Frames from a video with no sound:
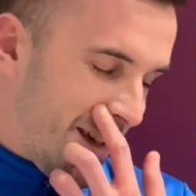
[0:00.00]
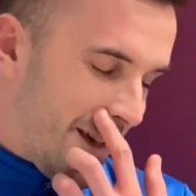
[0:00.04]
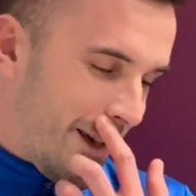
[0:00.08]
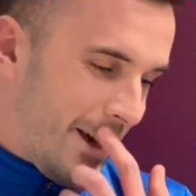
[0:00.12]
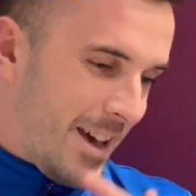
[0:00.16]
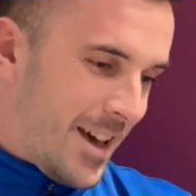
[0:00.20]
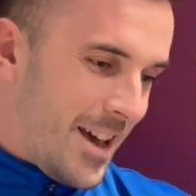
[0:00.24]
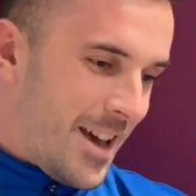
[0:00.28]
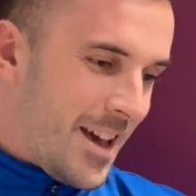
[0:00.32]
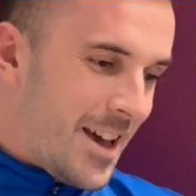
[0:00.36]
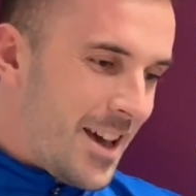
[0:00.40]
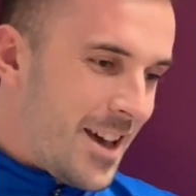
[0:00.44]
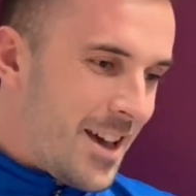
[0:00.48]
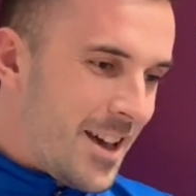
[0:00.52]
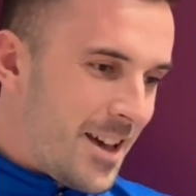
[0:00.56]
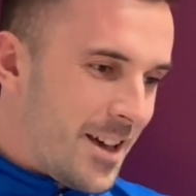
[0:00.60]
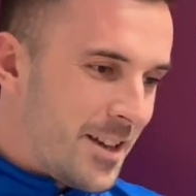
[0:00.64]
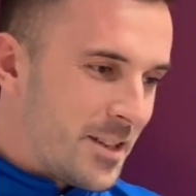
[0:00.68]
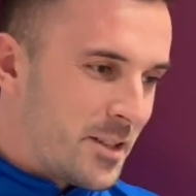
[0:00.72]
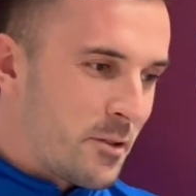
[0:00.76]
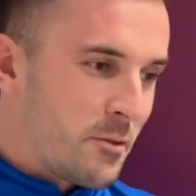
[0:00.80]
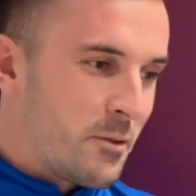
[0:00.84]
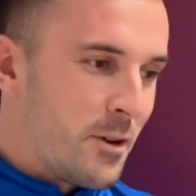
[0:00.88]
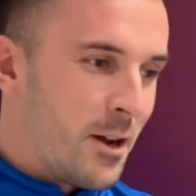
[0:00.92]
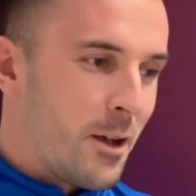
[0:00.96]

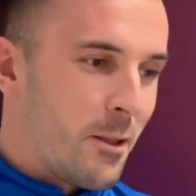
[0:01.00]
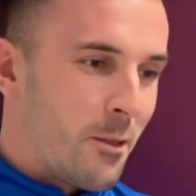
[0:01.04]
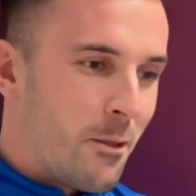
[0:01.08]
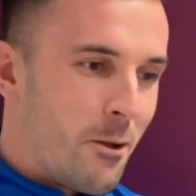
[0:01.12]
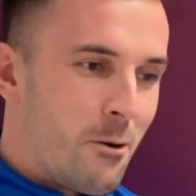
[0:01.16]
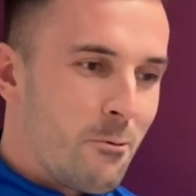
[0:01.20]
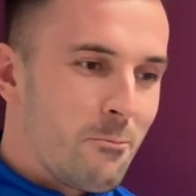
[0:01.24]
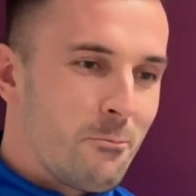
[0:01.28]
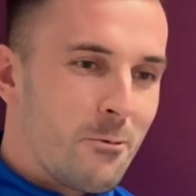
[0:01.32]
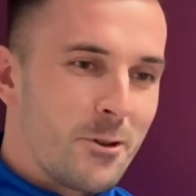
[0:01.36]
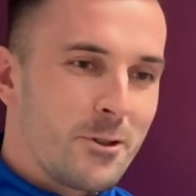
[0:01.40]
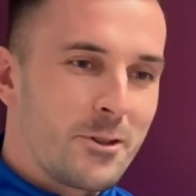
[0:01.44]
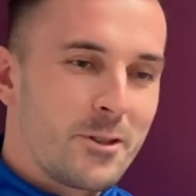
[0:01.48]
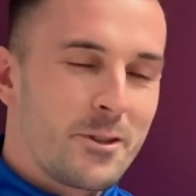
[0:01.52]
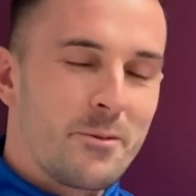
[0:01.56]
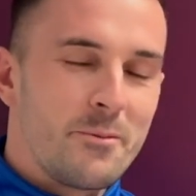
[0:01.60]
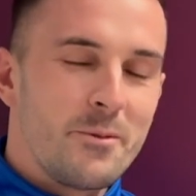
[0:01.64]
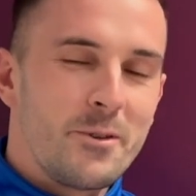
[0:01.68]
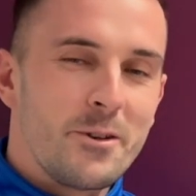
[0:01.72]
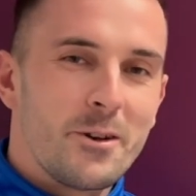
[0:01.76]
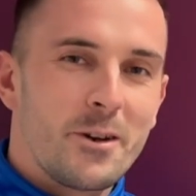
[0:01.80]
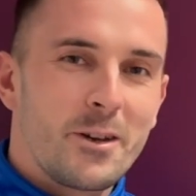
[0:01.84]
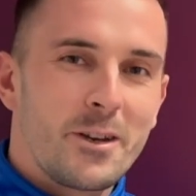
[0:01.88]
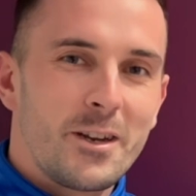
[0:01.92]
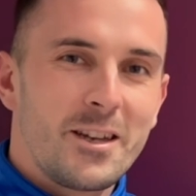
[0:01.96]
It's quite a long one, to
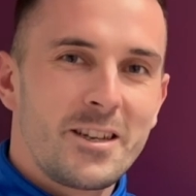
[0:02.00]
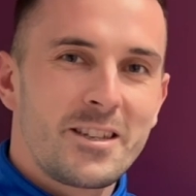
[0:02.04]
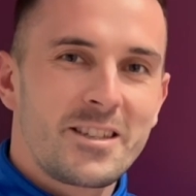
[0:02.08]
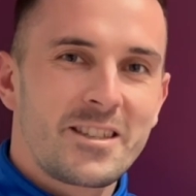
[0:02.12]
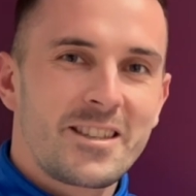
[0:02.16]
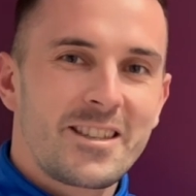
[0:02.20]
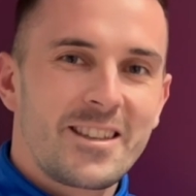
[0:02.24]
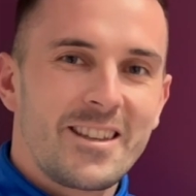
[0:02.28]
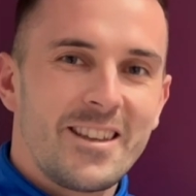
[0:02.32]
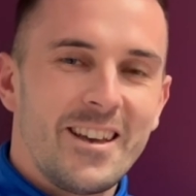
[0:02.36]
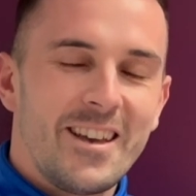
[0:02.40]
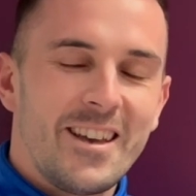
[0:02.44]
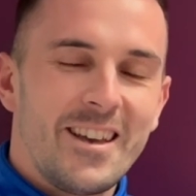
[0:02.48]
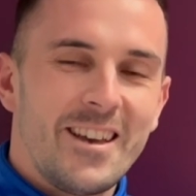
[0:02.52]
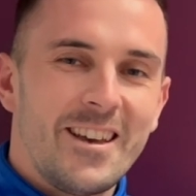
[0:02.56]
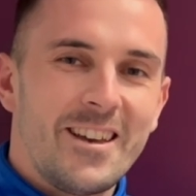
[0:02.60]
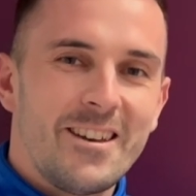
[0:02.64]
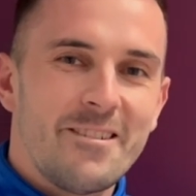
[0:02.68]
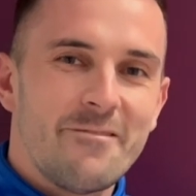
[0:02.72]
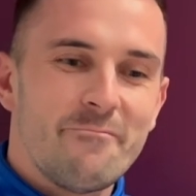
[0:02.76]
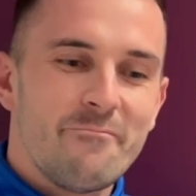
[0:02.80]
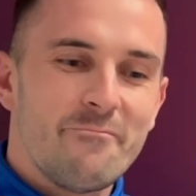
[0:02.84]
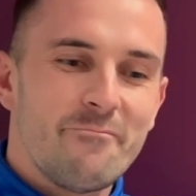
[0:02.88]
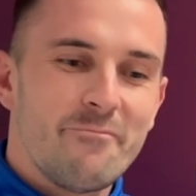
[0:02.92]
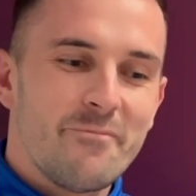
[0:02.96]
be honest.
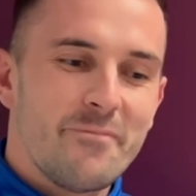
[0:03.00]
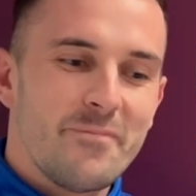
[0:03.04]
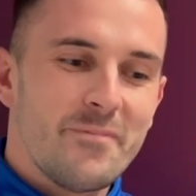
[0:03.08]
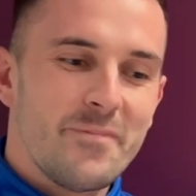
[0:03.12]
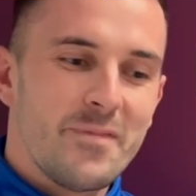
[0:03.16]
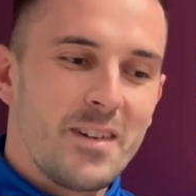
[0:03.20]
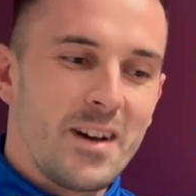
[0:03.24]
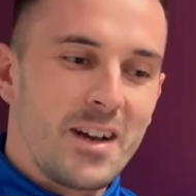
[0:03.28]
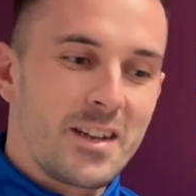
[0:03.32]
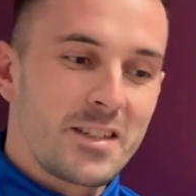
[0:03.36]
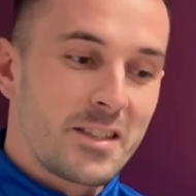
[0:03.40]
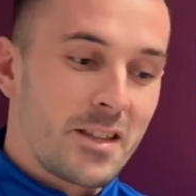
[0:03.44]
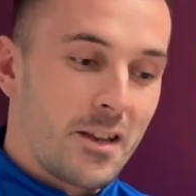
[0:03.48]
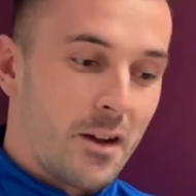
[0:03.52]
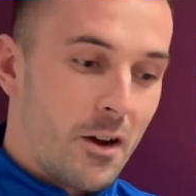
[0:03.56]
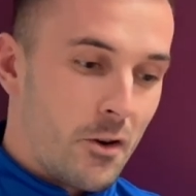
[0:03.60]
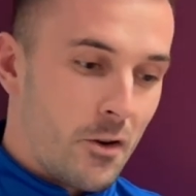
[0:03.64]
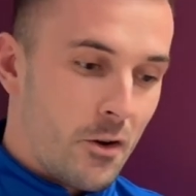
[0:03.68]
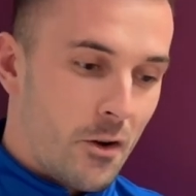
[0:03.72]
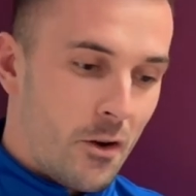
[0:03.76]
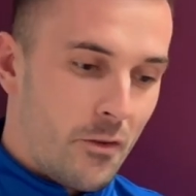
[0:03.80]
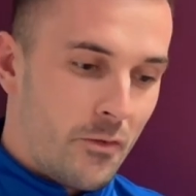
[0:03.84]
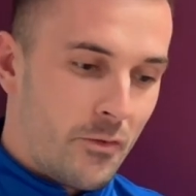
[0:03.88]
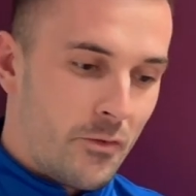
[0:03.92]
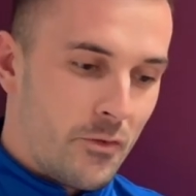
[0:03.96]
I started
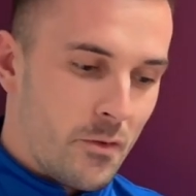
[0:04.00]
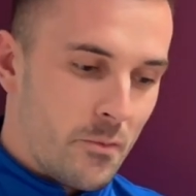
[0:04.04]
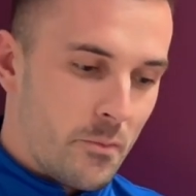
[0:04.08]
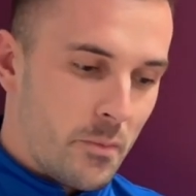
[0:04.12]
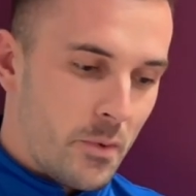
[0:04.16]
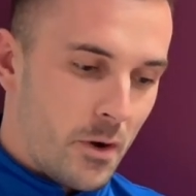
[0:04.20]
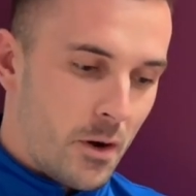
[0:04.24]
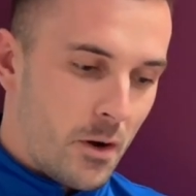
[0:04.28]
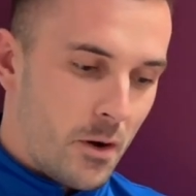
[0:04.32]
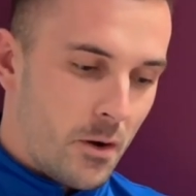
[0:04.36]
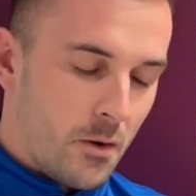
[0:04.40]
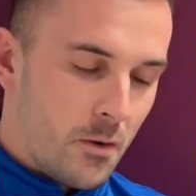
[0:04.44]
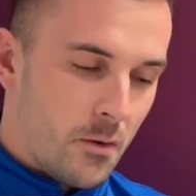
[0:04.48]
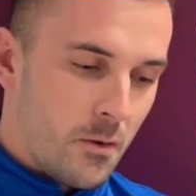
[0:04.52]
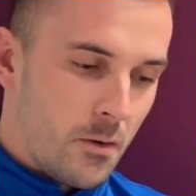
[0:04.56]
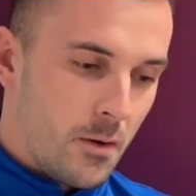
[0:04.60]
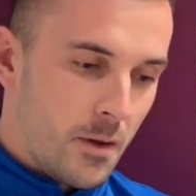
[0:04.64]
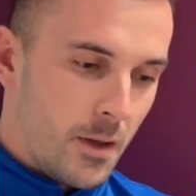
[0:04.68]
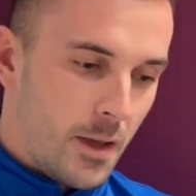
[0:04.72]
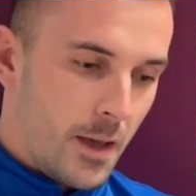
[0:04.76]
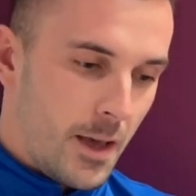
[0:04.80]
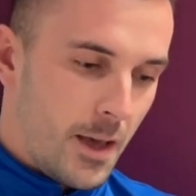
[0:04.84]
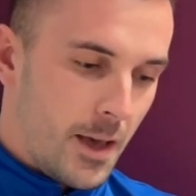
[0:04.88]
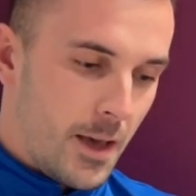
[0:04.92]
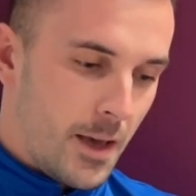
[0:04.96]
off football
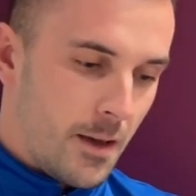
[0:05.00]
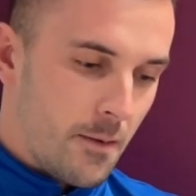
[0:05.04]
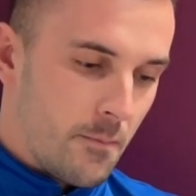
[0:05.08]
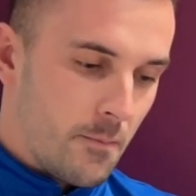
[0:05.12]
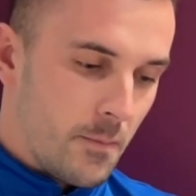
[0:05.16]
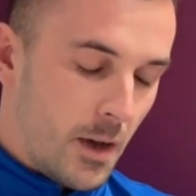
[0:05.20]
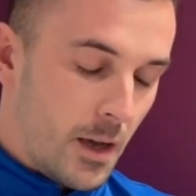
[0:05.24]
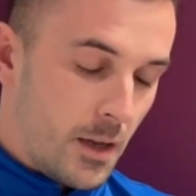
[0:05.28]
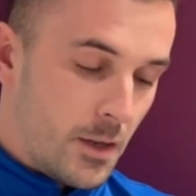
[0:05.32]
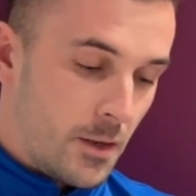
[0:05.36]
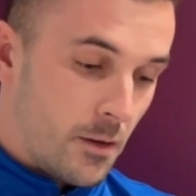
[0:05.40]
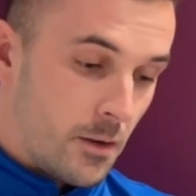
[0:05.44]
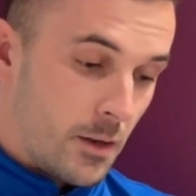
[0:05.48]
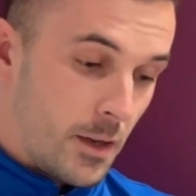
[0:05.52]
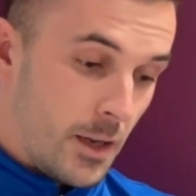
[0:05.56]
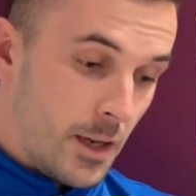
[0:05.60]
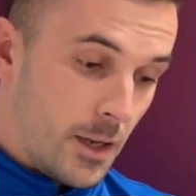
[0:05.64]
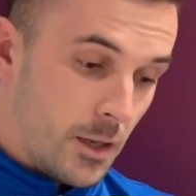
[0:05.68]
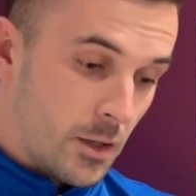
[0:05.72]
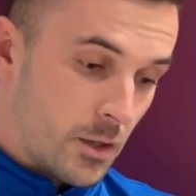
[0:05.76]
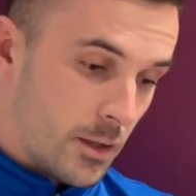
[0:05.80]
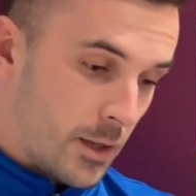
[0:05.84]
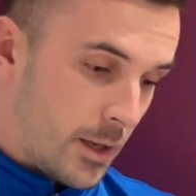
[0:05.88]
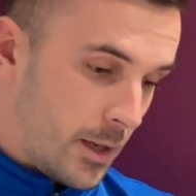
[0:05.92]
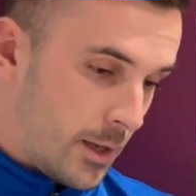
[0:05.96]
at a young
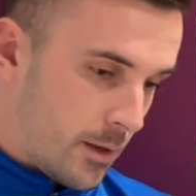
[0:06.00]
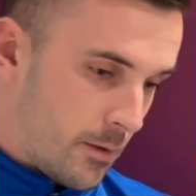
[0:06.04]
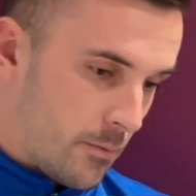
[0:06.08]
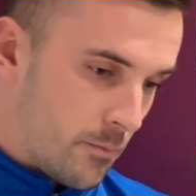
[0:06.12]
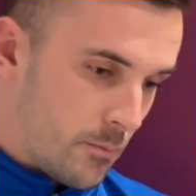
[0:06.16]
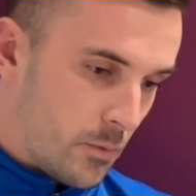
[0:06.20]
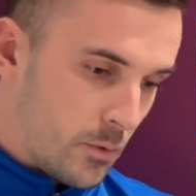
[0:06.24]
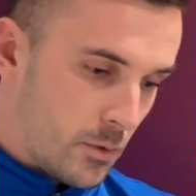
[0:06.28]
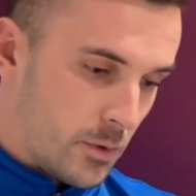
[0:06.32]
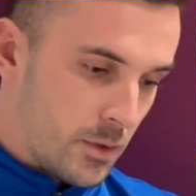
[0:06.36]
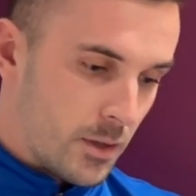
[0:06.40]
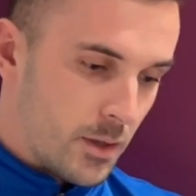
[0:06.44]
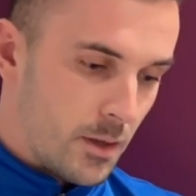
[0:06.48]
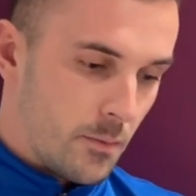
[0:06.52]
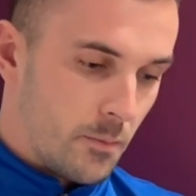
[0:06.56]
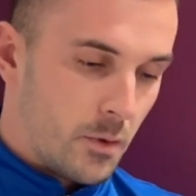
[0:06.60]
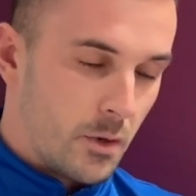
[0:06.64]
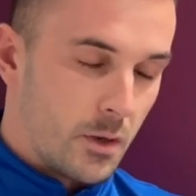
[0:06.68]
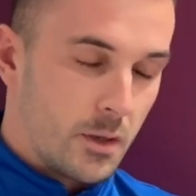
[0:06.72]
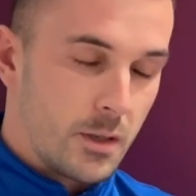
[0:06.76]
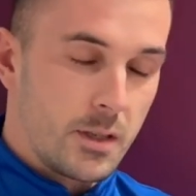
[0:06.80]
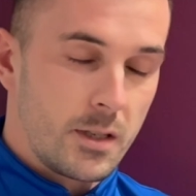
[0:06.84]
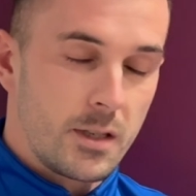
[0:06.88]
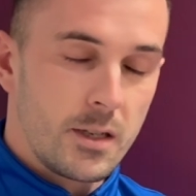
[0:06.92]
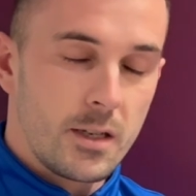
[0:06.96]
age, like most of the
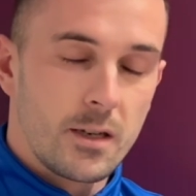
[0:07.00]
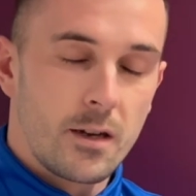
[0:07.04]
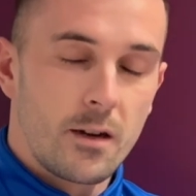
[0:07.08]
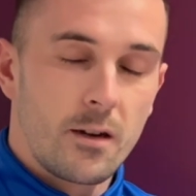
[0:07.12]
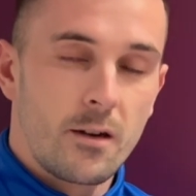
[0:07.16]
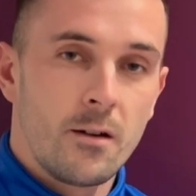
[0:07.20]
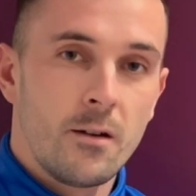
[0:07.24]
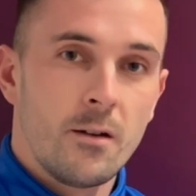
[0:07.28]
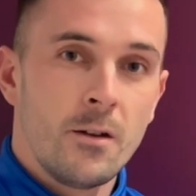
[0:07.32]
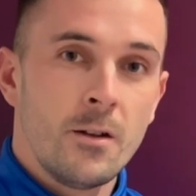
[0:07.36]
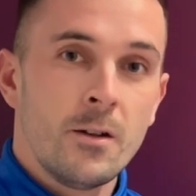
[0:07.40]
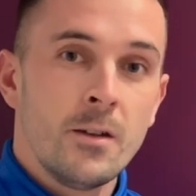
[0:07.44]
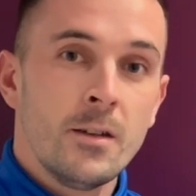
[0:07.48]
boys here.